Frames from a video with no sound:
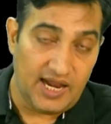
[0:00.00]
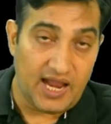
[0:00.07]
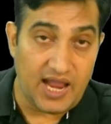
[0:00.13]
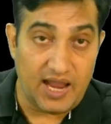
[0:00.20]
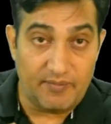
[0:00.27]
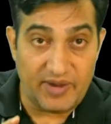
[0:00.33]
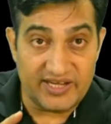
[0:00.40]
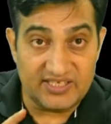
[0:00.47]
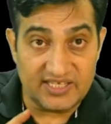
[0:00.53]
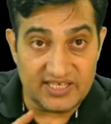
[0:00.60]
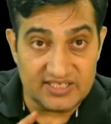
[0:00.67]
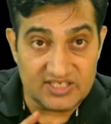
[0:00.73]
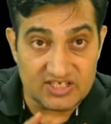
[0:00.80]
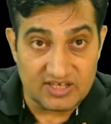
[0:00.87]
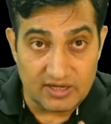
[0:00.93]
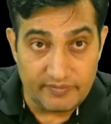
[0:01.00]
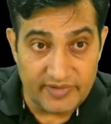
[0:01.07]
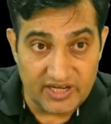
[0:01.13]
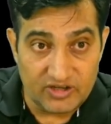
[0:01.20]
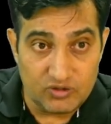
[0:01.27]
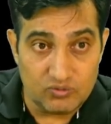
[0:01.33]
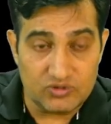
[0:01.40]
MIC is still
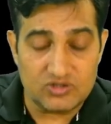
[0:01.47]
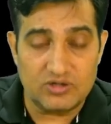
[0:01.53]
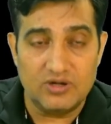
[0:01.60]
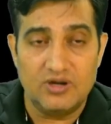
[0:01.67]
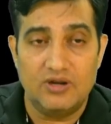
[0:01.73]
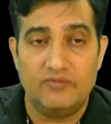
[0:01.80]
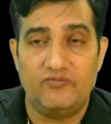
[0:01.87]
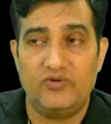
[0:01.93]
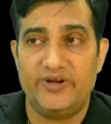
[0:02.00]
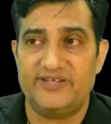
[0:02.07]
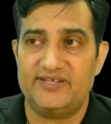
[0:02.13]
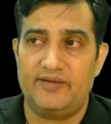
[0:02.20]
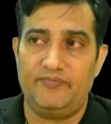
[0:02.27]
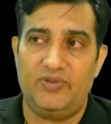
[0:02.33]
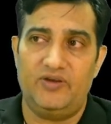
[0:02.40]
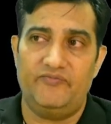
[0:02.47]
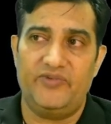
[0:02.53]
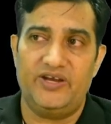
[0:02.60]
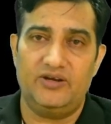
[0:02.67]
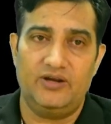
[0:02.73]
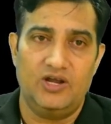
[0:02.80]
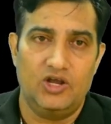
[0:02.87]
being used. For example,
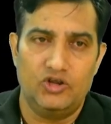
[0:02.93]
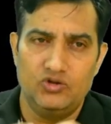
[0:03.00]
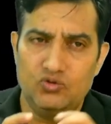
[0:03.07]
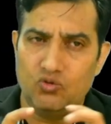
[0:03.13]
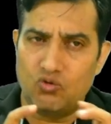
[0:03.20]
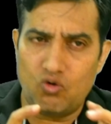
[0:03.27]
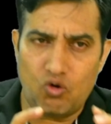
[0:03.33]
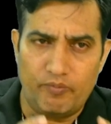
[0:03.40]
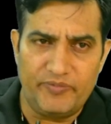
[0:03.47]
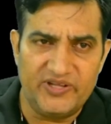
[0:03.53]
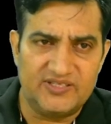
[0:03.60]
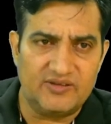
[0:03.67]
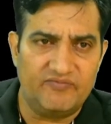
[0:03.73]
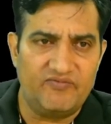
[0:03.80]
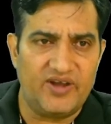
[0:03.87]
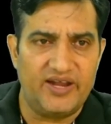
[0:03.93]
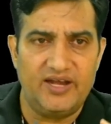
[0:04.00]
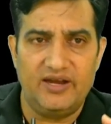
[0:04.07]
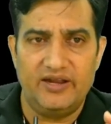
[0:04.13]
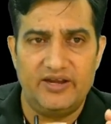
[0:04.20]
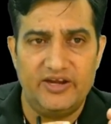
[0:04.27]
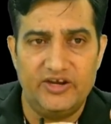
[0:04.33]
when you copy some
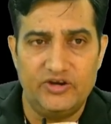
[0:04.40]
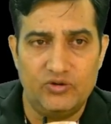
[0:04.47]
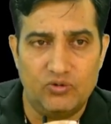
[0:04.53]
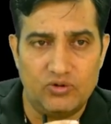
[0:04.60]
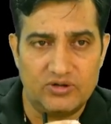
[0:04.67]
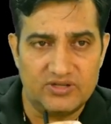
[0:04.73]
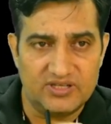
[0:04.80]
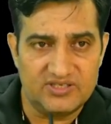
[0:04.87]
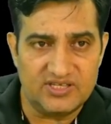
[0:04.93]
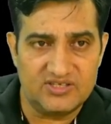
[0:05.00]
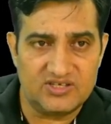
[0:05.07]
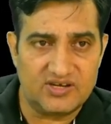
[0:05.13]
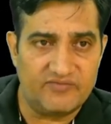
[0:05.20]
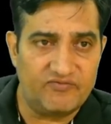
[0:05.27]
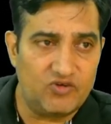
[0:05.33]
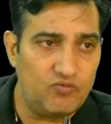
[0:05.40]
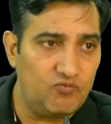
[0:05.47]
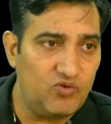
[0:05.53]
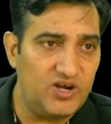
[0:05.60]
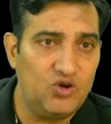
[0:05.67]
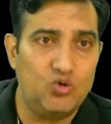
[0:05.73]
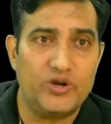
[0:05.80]
file in your system from
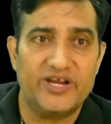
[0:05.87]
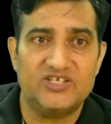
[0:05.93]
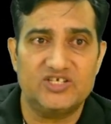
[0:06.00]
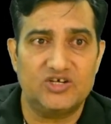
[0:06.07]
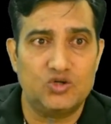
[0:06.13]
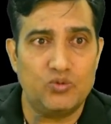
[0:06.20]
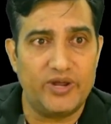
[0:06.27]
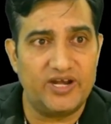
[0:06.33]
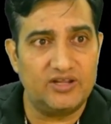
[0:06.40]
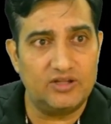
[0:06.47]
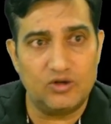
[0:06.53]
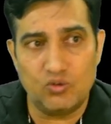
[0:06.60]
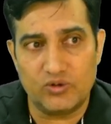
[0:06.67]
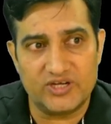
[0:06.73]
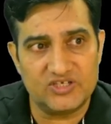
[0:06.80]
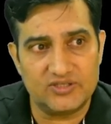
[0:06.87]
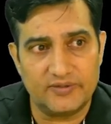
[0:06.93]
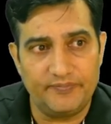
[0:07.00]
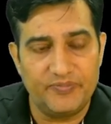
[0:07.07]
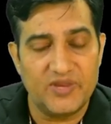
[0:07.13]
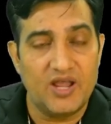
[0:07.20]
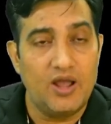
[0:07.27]
one location to another
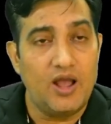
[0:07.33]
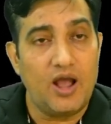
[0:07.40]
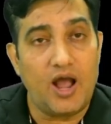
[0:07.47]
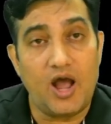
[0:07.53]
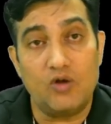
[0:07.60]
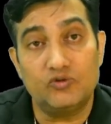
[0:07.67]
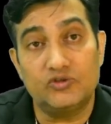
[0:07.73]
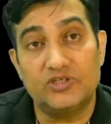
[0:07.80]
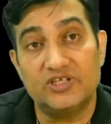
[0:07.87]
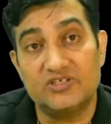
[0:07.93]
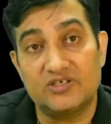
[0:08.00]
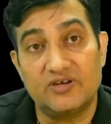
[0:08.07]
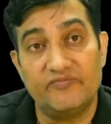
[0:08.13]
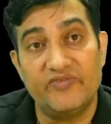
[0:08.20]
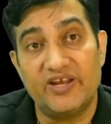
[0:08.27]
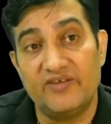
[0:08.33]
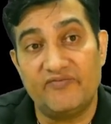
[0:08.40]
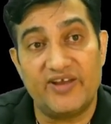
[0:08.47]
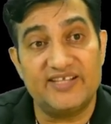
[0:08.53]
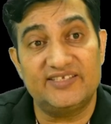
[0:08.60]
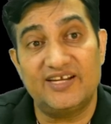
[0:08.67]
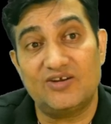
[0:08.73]
location, how system
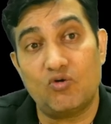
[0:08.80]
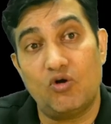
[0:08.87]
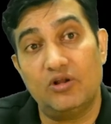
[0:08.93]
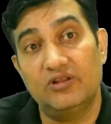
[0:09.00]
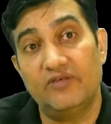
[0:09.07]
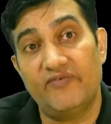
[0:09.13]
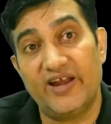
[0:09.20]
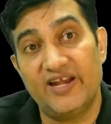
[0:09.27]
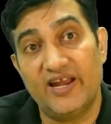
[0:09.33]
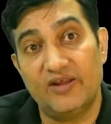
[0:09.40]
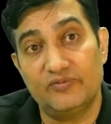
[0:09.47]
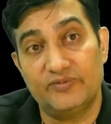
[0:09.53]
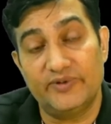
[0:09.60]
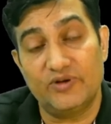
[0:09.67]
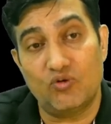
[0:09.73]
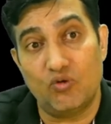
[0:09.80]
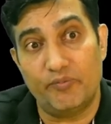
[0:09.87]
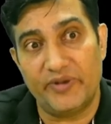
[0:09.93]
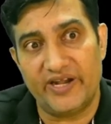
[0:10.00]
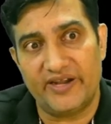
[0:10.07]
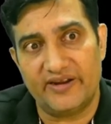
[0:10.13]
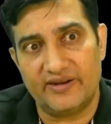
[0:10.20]
verifies that all the file has been
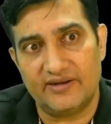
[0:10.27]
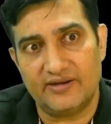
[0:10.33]
copied?